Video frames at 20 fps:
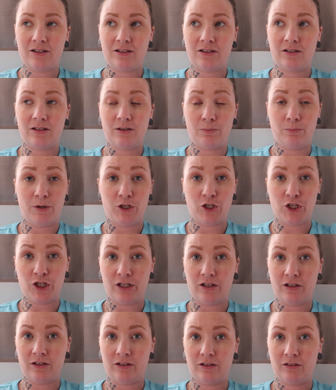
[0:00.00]

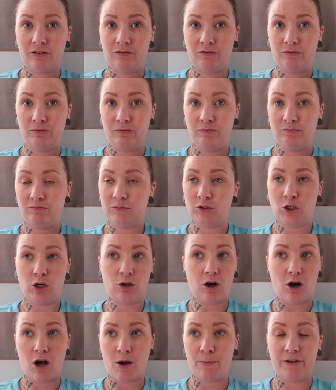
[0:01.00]
submission
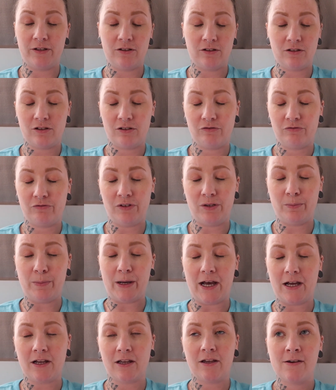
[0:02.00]
comments,
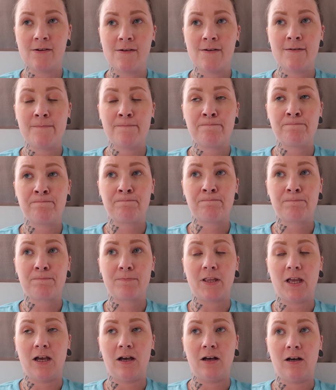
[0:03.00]
feedback,
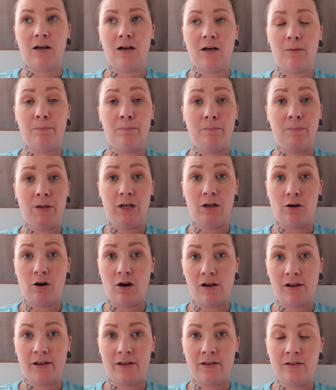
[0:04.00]

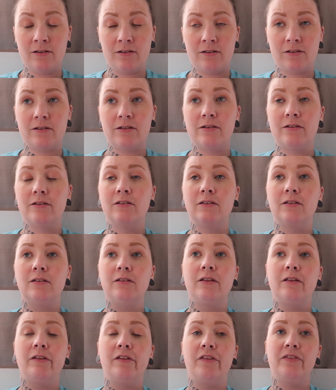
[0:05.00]
mid-August,
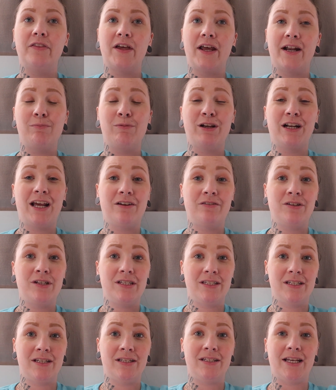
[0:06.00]
then I'm gonna have to
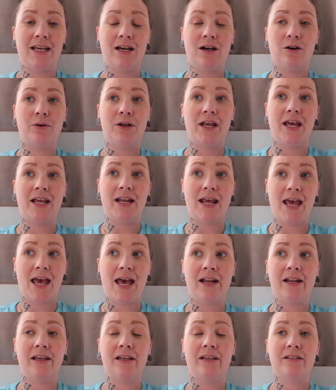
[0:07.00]
sit down and
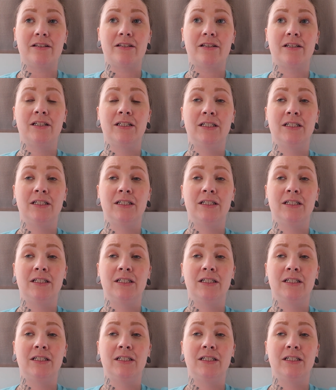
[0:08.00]
edit